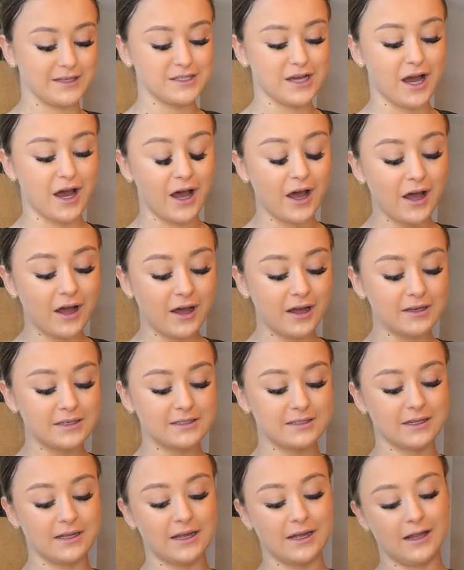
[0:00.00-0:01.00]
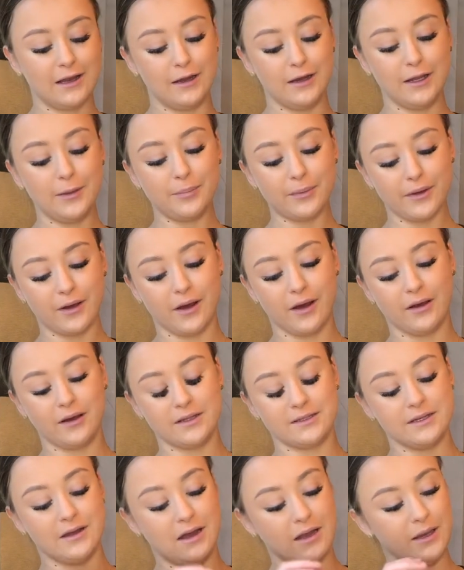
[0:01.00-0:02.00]
Tarte Lip
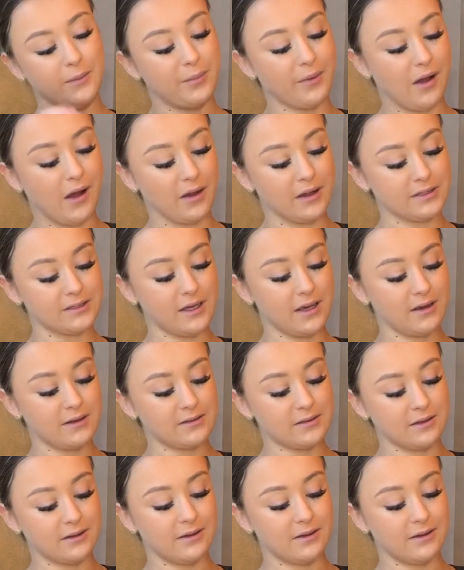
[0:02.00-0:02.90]
Lip Architect?